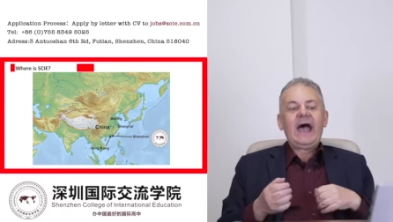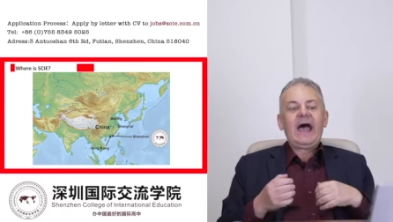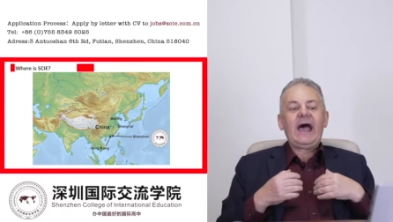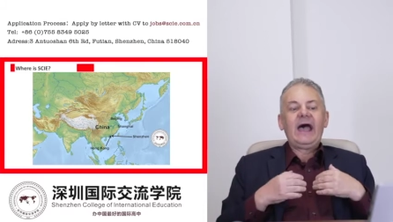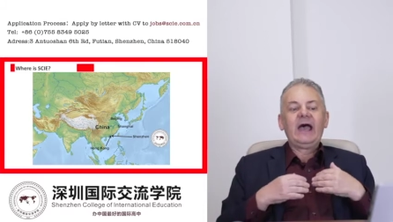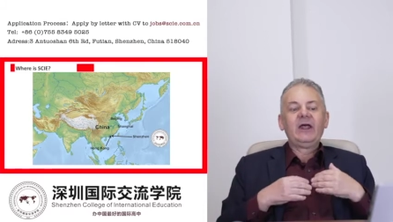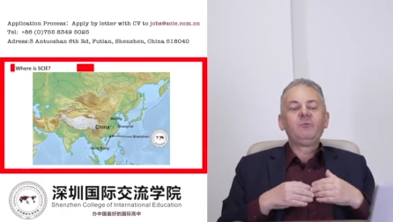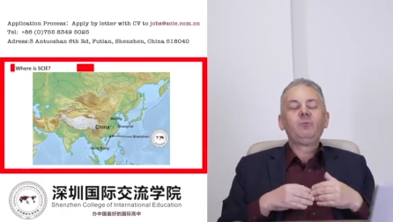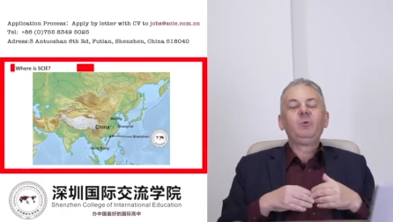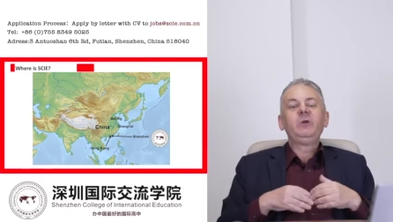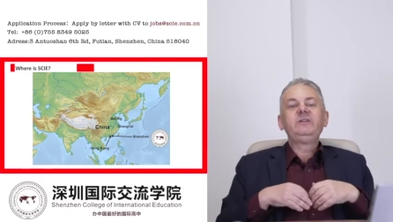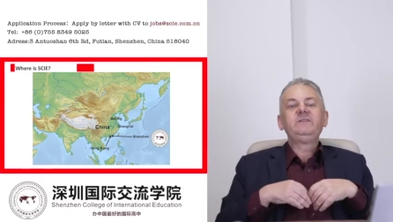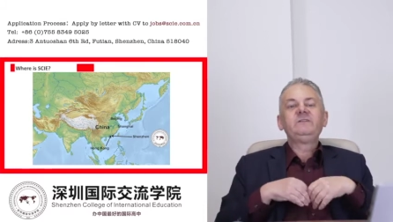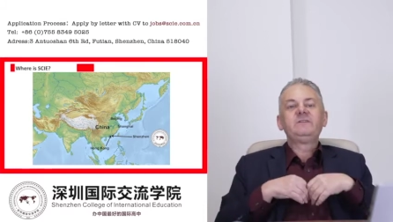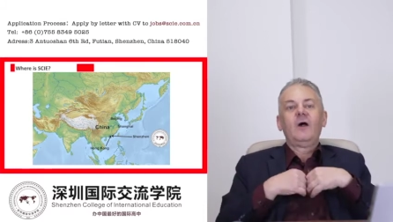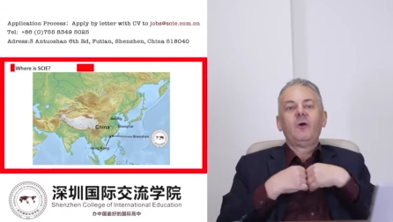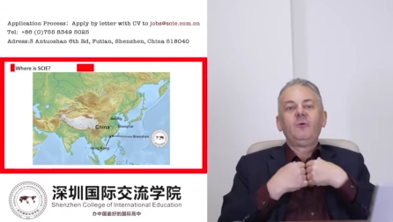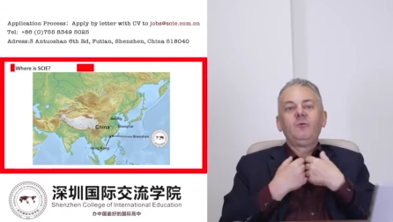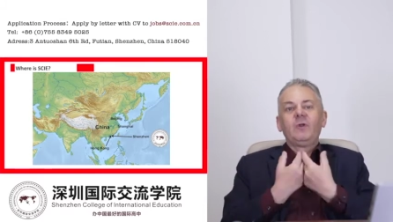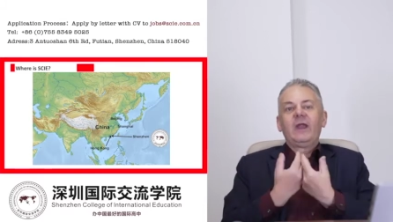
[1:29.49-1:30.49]
And we
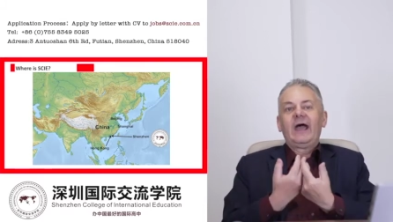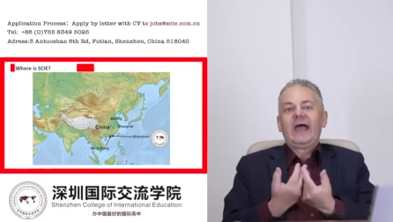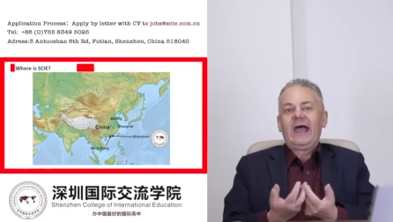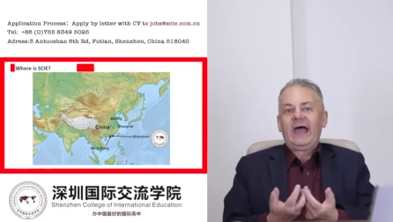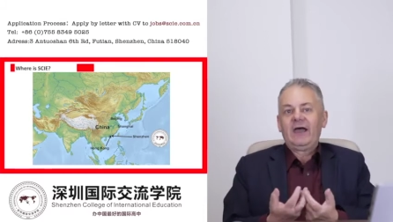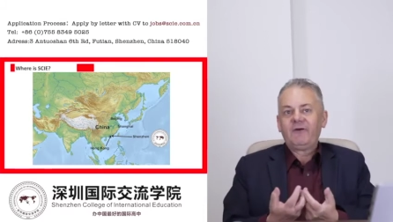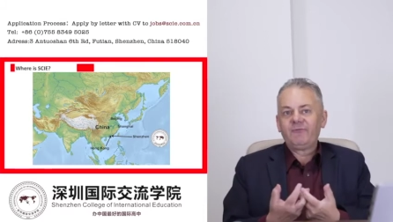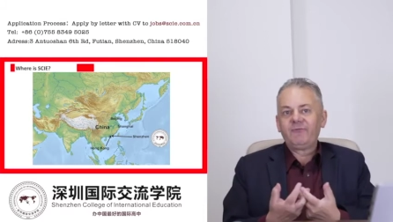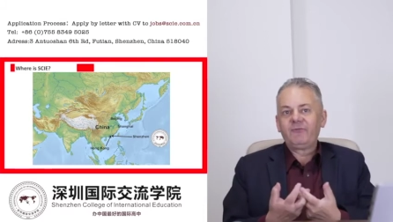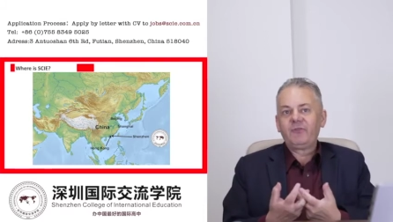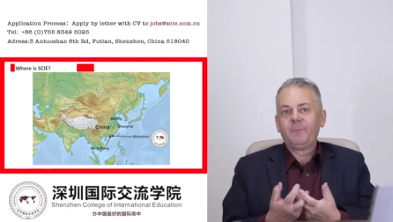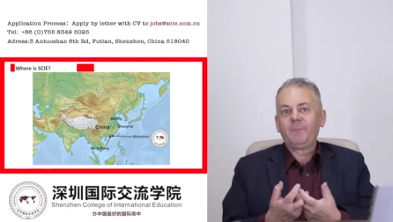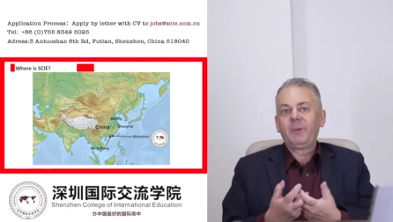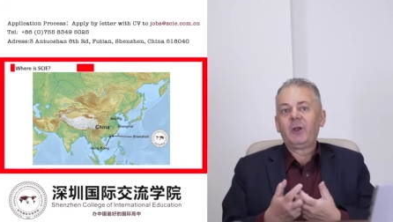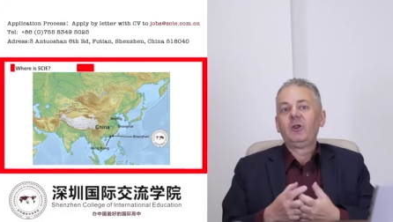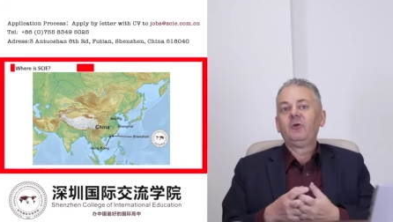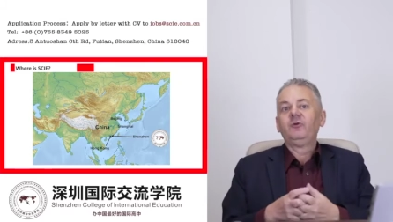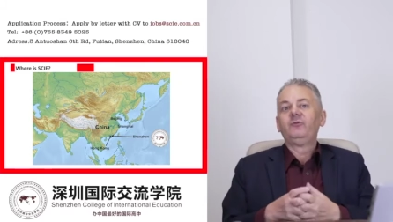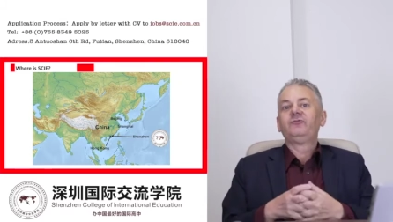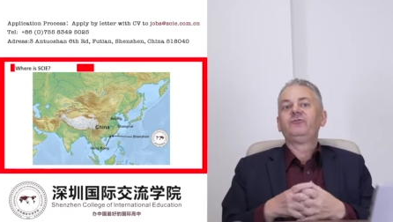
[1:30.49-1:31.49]
don't have the
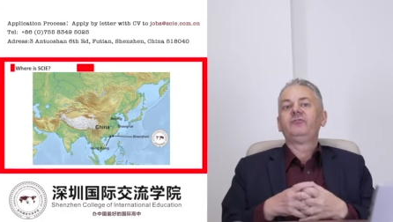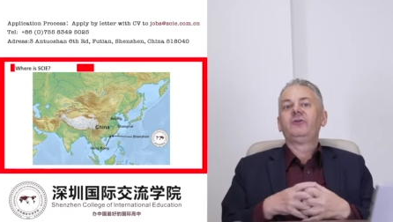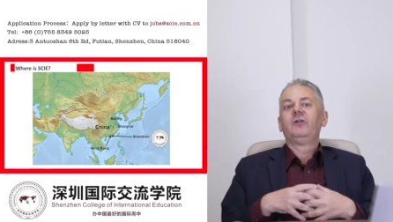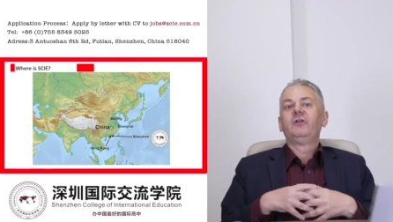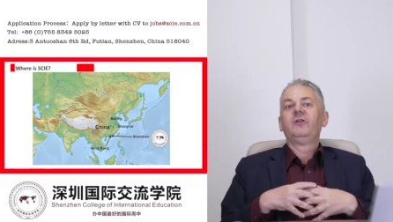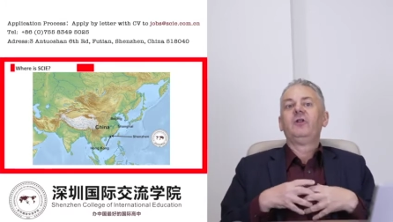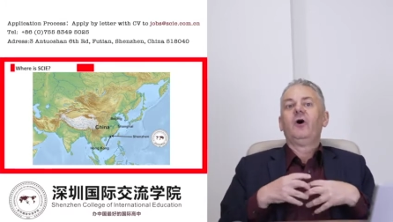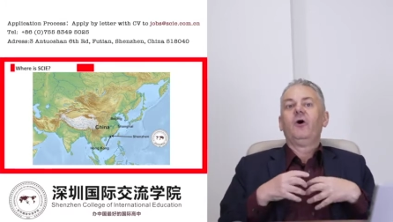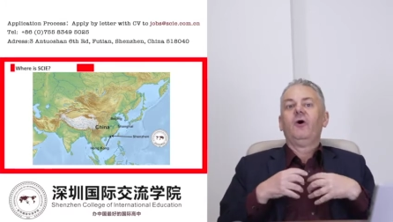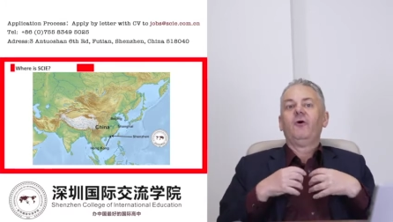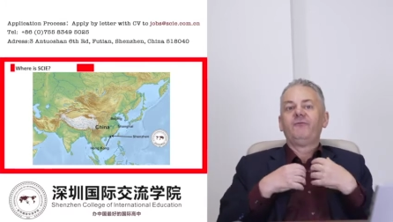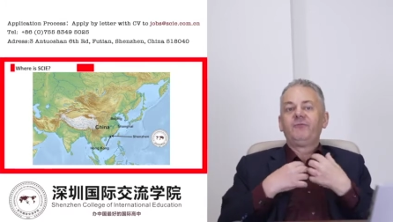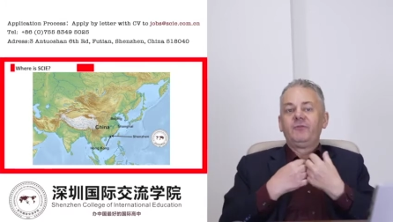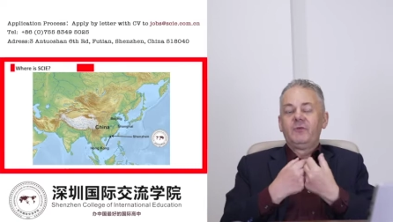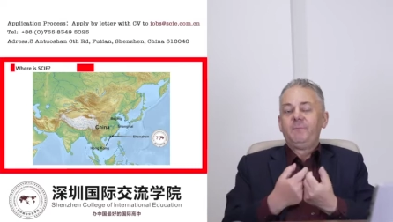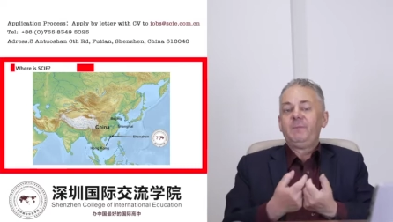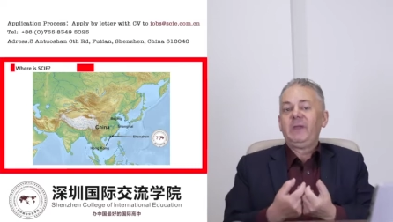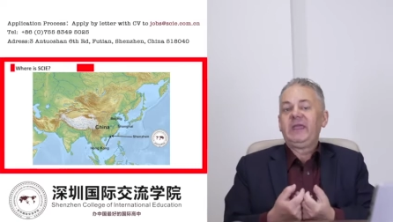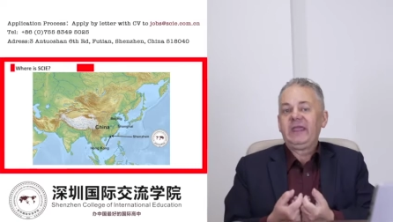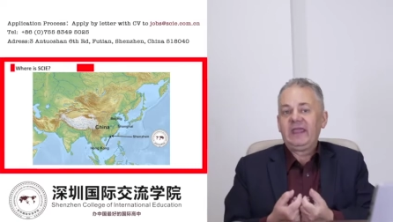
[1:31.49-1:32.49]
pollution of the
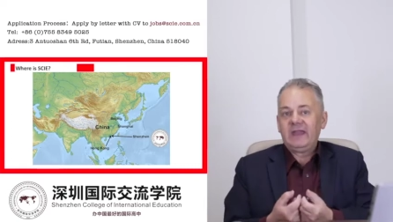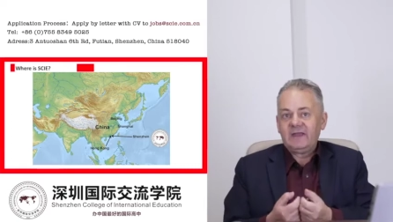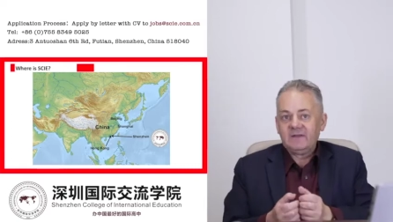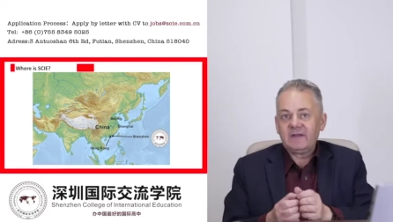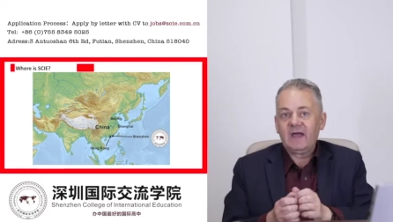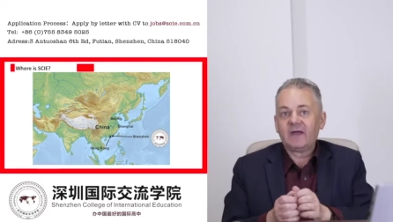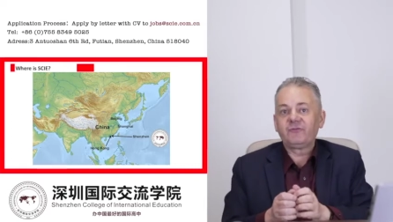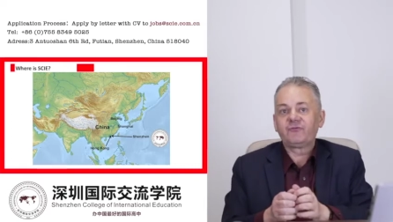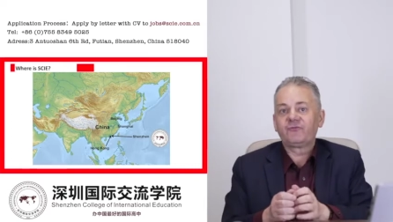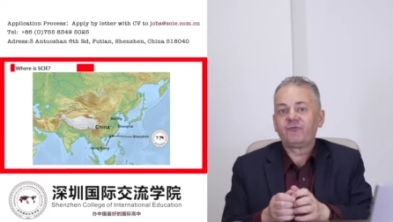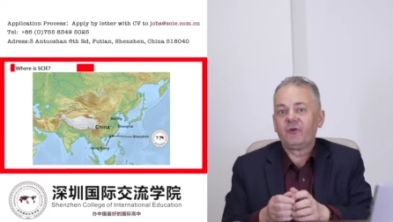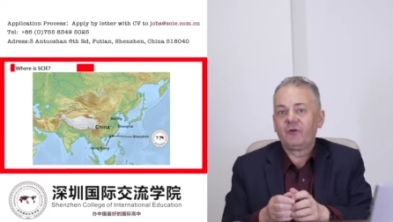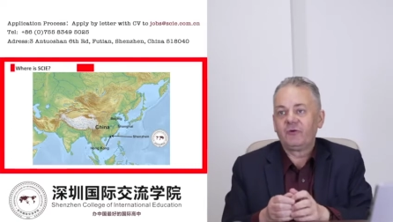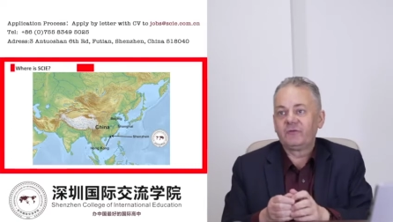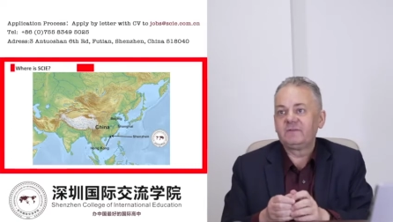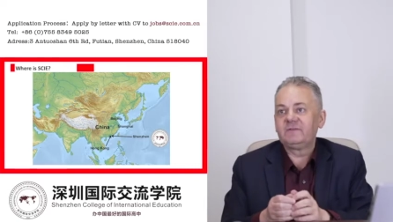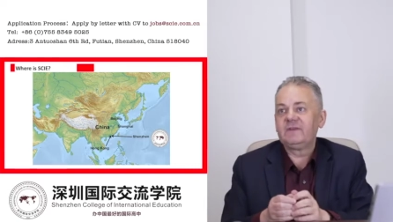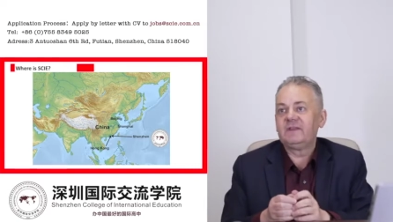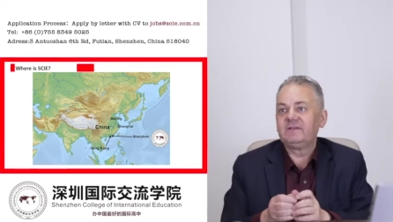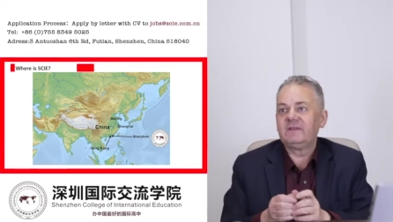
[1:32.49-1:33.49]
big industrial
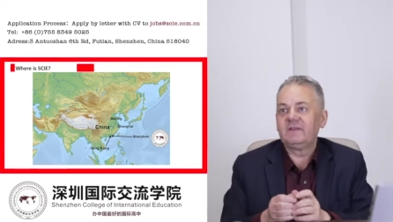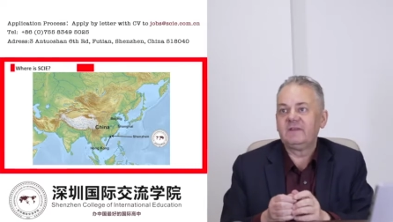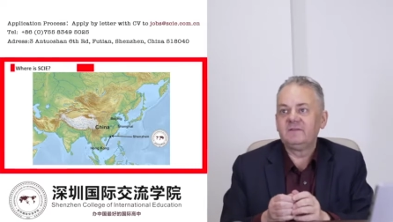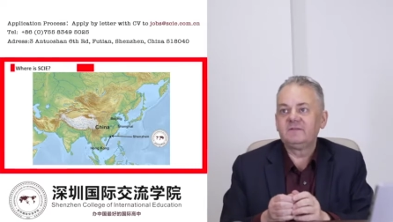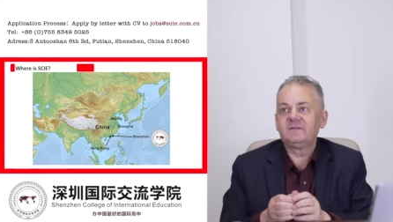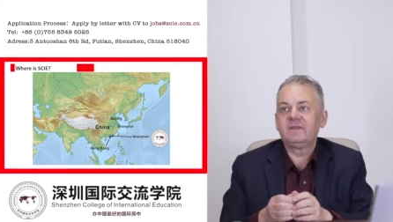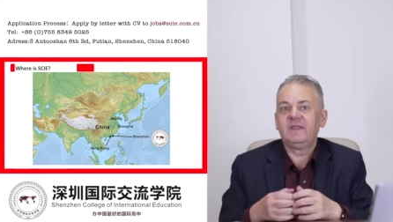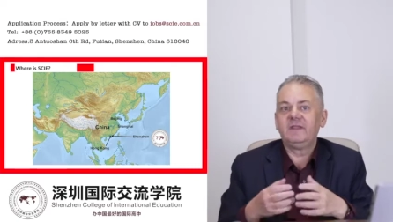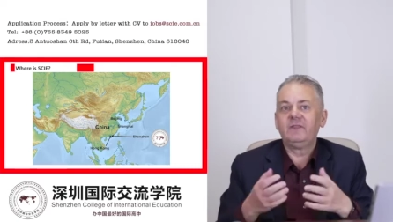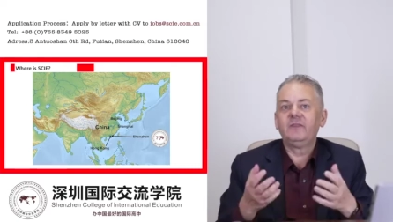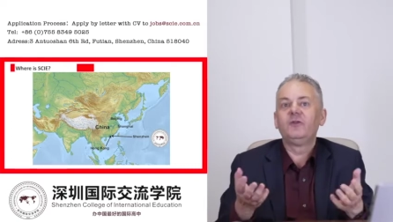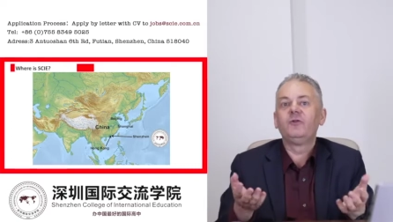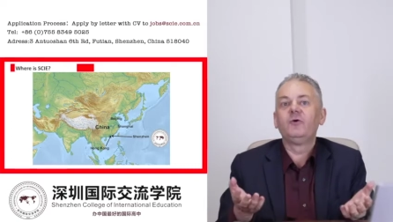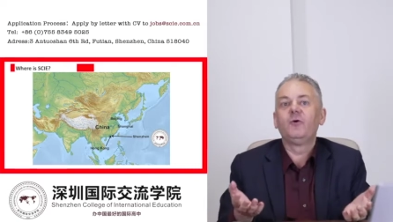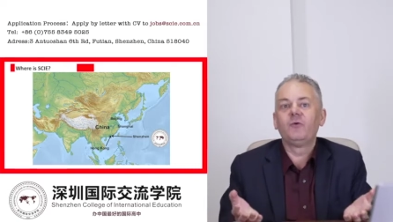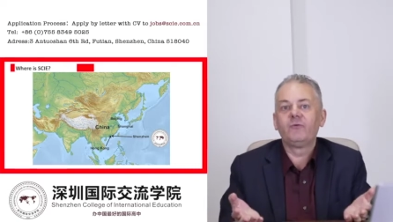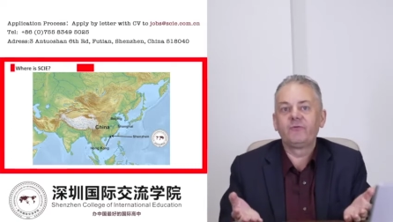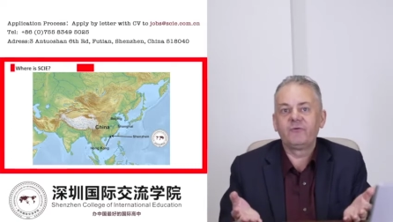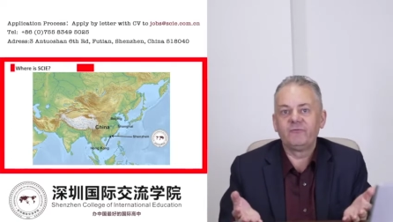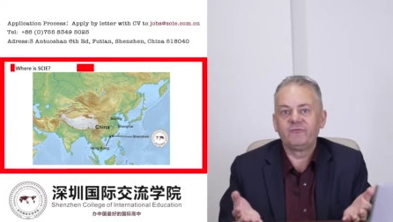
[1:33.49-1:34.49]
cities in the
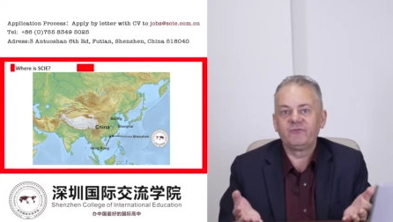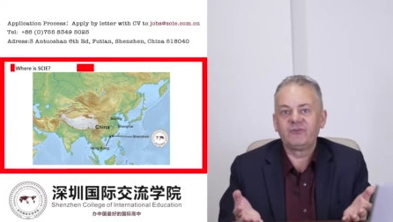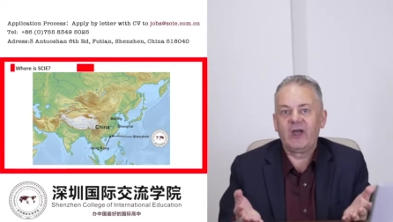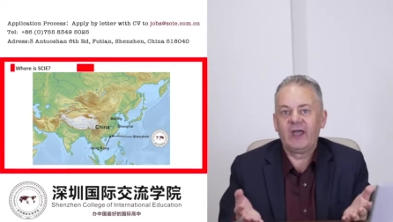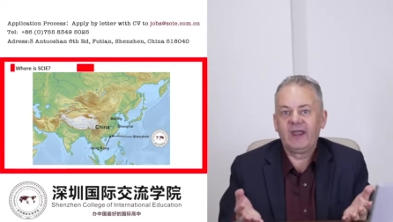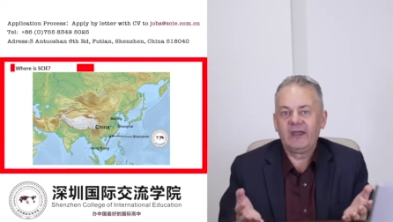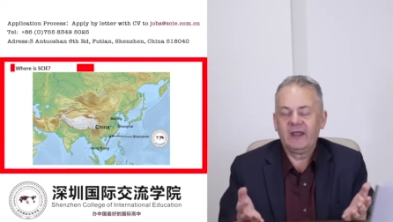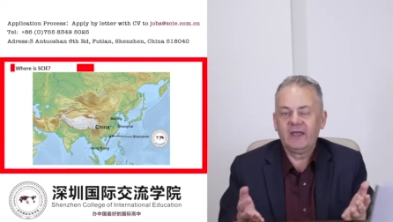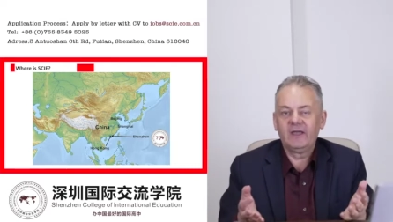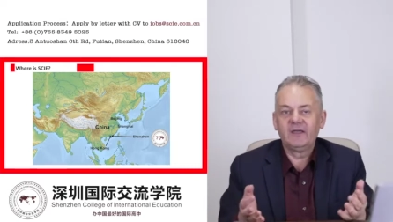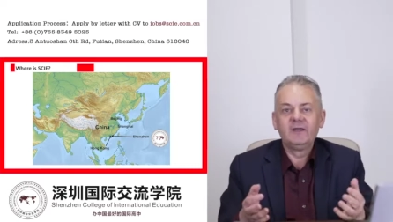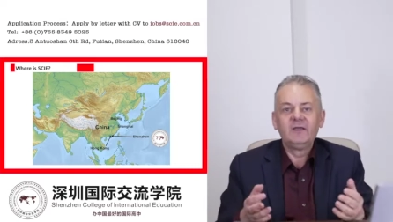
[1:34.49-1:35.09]
north of China.